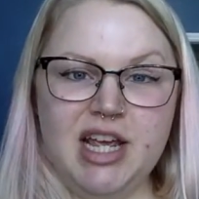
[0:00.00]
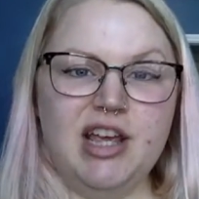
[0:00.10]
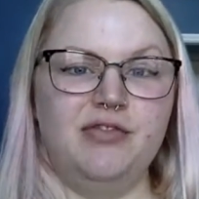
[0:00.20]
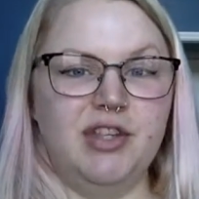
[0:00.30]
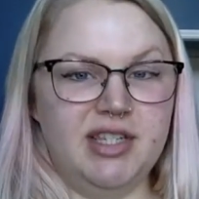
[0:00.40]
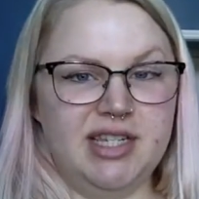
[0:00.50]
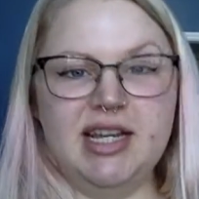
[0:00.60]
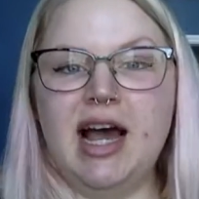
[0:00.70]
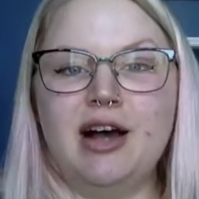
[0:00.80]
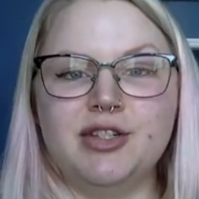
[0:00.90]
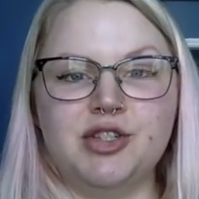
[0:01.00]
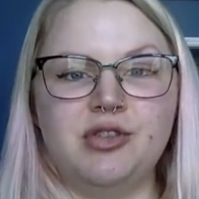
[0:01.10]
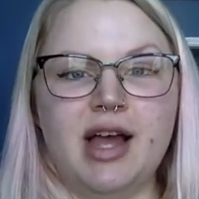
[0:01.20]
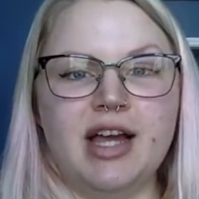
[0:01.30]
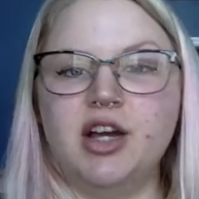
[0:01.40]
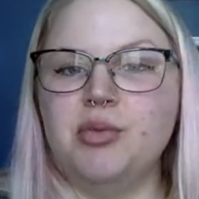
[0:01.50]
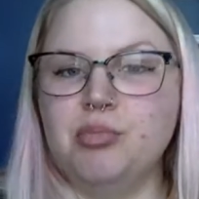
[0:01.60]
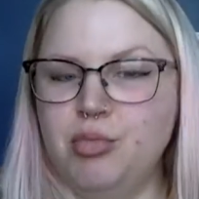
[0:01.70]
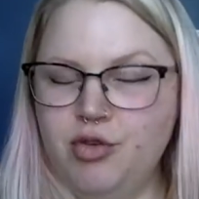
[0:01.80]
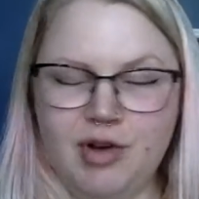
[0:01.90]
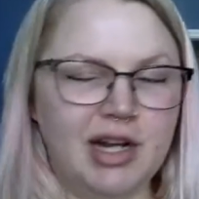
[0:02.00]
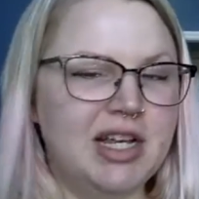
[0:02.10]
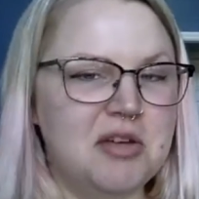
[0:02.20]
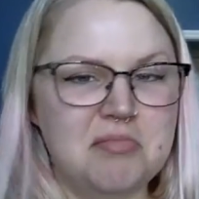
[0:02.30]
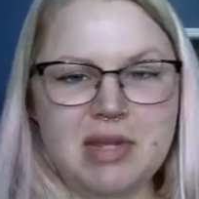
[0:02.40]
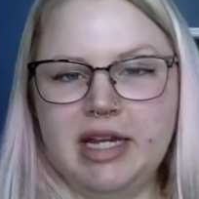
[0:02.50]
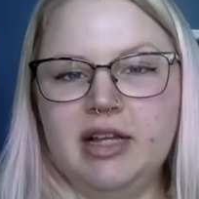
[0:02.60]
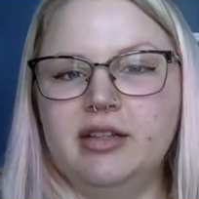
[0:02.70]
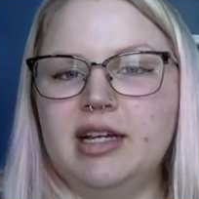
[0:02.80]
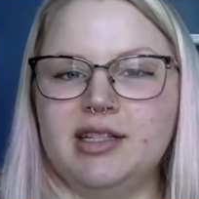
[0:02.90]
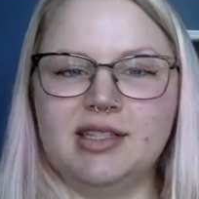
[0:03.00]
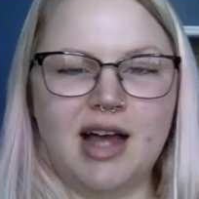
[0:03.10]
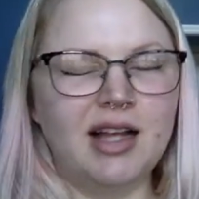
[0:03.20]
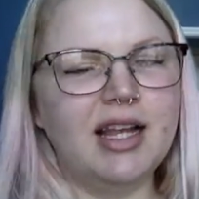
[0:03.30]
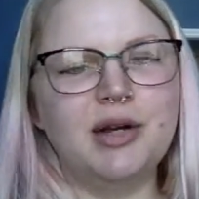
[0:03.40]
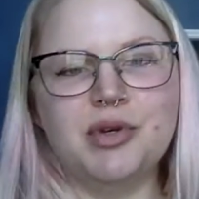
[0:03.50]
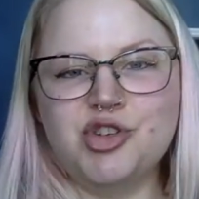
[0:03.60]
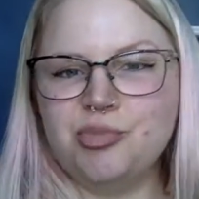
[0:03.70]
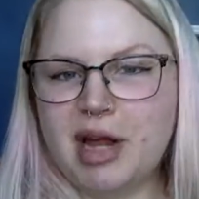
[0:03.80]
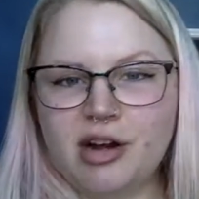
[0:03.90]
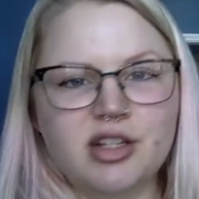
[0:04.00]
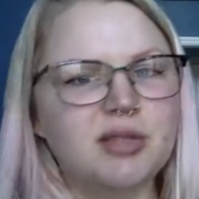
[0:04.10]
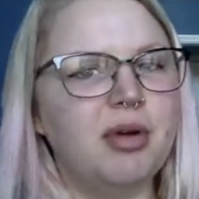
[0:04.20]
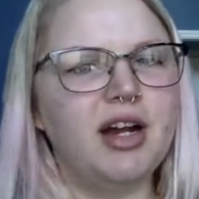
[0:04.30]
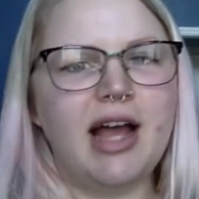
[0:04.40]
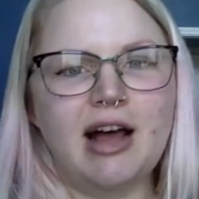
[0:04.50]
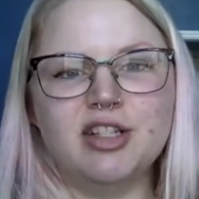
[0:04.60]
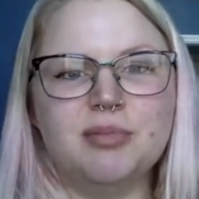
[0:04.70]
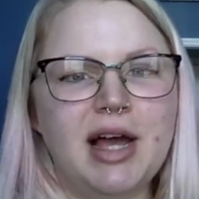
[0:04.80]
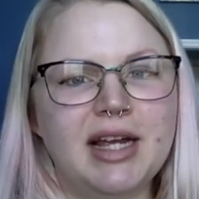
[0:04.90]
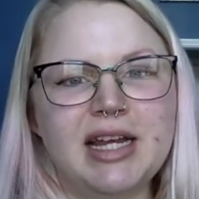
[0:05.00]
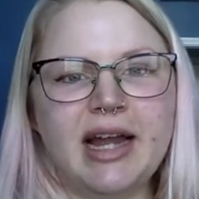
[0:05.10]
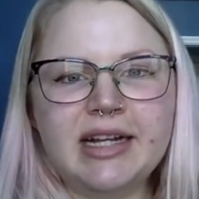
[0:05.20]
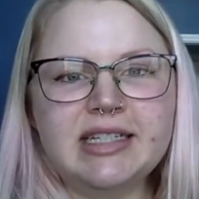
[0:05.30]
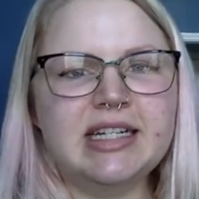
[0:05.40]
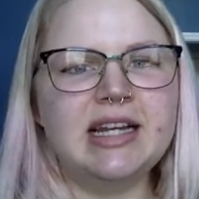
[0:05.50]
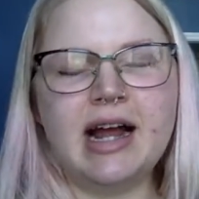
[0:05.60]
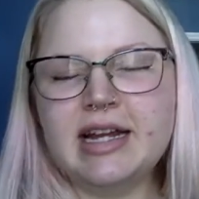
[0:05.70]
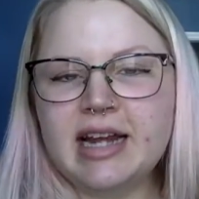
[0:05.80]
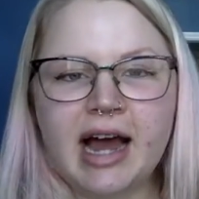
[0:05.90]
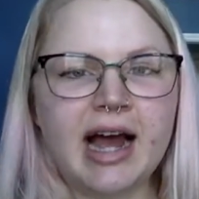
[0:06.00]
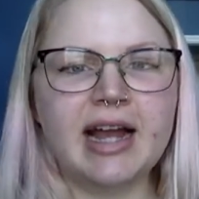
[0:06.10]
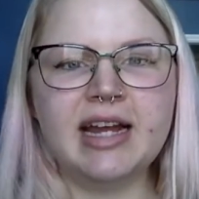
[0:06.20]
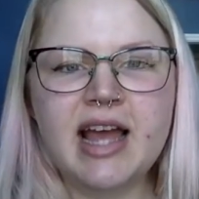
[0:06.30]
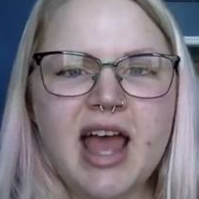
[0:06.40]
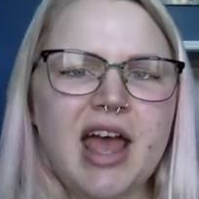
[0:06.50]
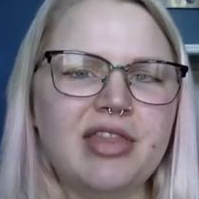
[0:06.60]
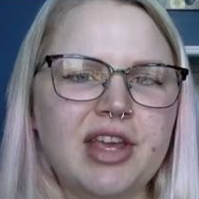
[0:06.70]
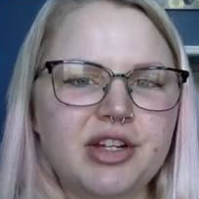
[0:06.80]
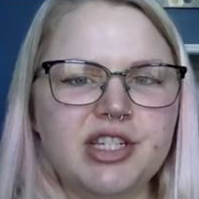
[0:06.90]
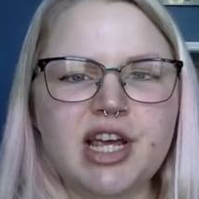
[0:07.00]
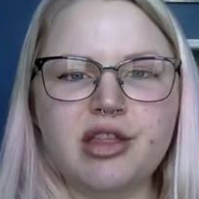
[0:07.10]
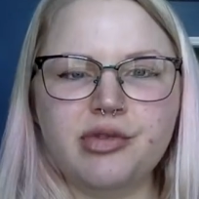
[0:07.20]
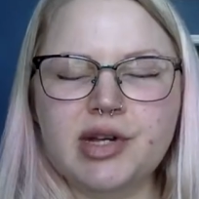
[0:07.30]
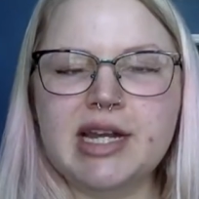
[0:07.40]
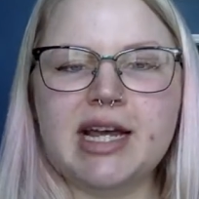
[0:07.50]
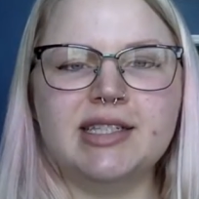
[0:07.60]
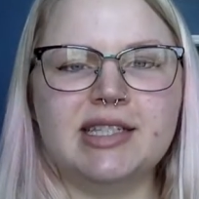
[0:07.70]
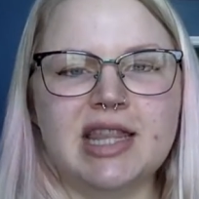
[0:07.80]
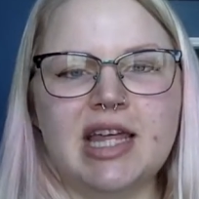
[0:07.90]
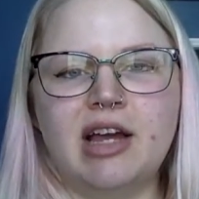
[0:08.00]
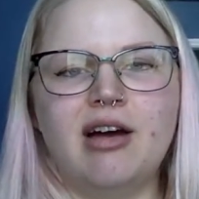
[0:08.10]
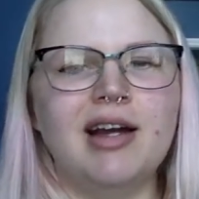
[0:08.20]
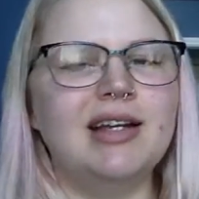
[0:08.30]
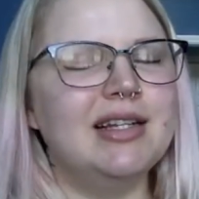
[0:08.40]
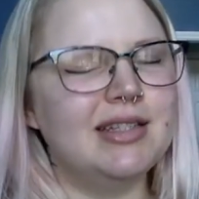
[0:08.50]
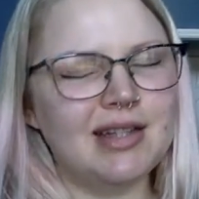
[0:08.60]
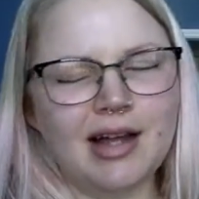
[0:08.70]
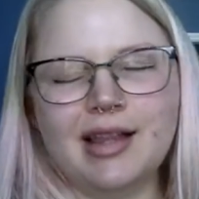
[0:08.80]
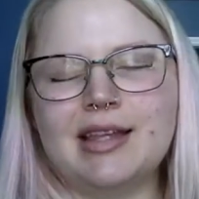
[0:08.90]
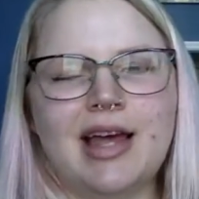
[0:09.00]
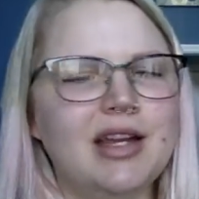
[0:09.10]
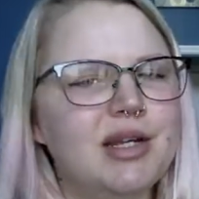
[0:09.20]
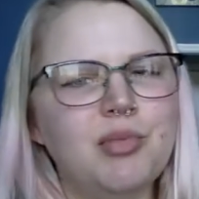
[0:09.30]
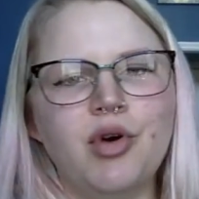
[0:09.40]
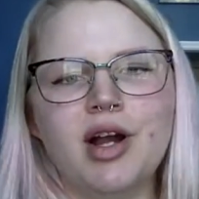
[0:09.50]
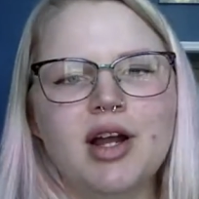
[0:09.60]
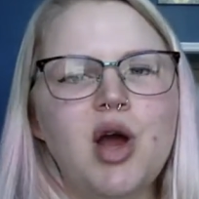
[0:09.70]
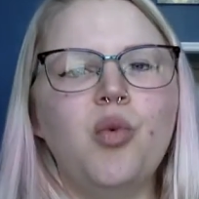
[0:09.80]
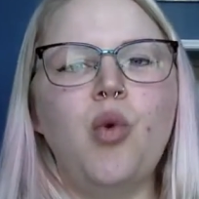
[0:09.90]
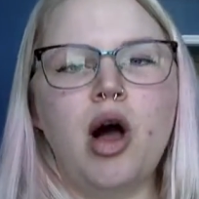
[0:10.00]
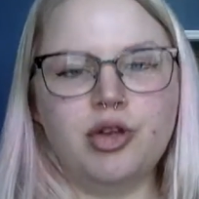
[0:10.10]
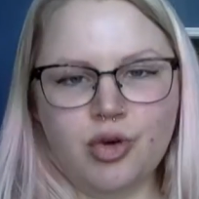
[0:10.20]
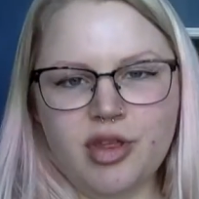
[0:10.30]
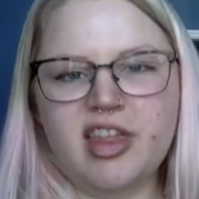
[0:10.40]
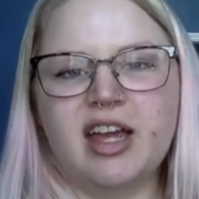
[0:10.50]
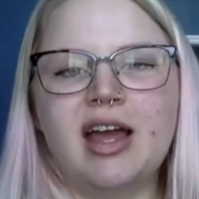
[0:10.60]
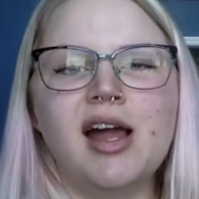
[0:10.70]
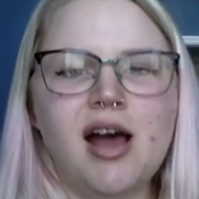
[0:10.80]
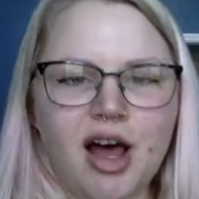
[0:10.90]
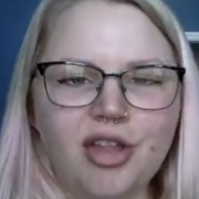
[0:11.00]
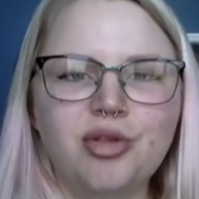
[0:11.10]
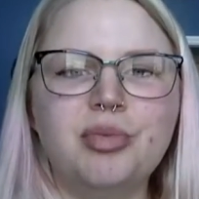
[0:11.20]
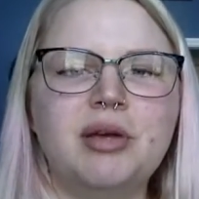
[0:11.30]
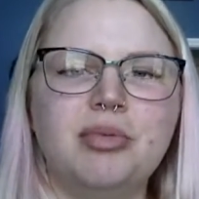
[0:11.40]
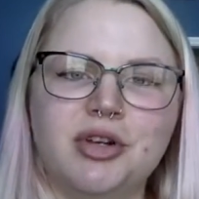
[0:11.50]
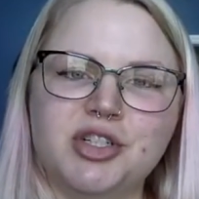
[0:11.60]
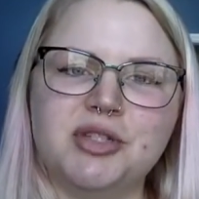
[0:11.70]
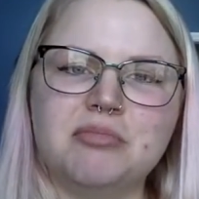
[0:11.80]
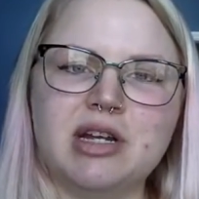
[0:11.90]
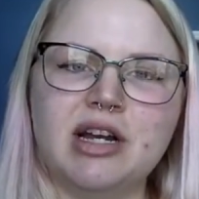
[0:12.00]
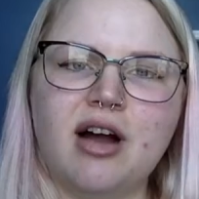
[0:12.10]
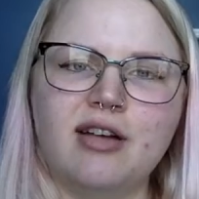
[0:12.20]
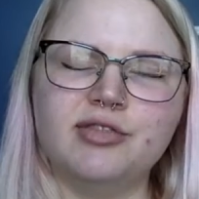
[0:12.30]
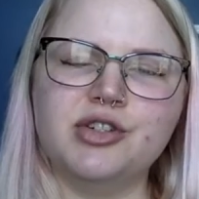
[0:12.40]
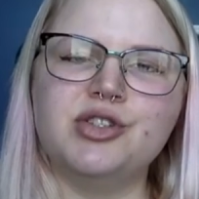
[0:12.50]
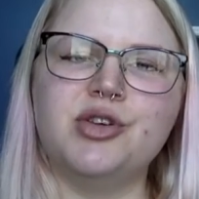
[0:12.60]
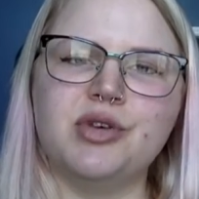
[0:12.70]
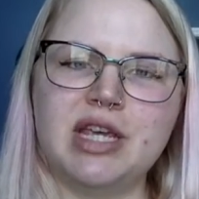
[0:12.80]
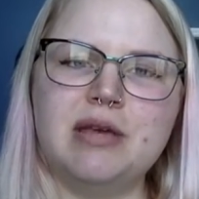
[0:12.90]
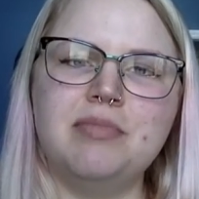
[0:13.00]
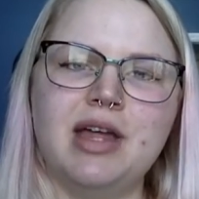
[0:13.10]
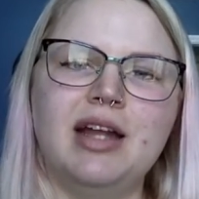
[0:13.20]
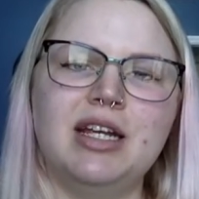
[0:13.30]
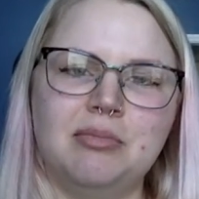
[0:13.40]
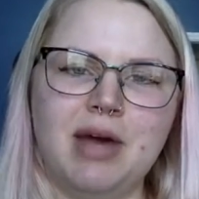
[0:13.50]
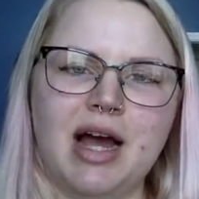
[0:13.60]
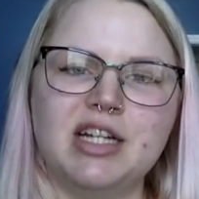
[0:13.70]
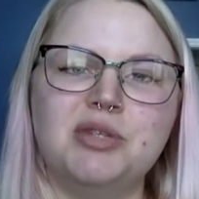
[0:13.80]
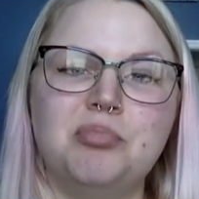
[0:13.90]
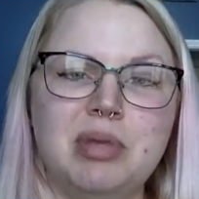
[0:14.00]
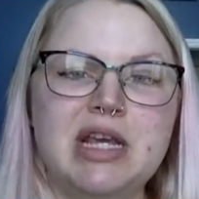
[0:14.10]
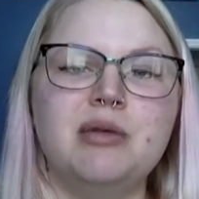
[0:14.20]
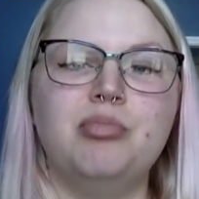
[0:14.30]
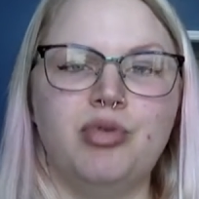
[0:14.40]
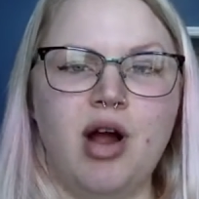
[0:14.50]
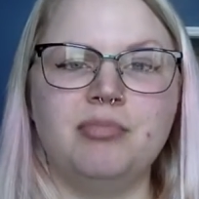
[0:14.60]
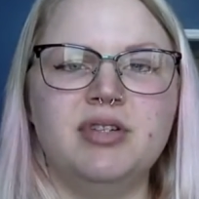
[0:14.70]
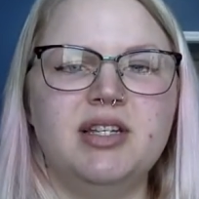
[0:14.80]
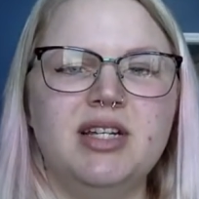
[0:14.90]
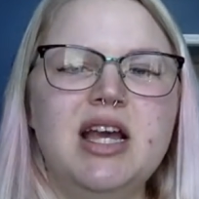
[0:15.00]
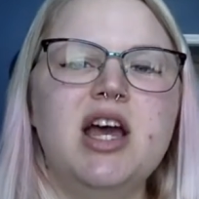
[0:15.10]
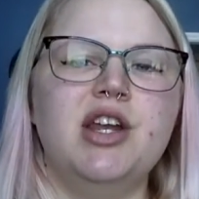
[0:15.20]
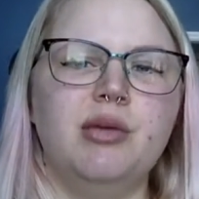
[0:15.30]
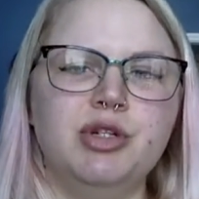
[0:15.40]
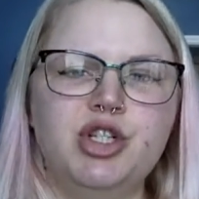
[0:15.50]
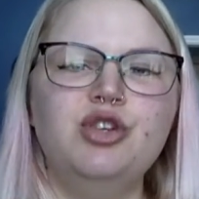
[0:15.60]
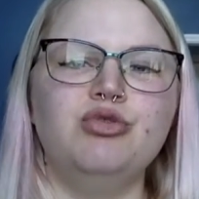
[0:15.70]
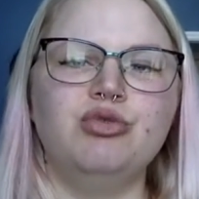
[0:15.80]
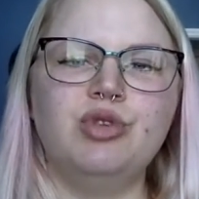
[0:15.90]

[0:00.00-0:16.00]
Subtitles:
If you see a house you like, move on it immediately. It's not like when your parents bought a house back in 1999 and they could take 3 days to think on it. It's not like that anymore. While you're thinking, other people are submitting offers. So keep that in mind. Be prompt. Number two,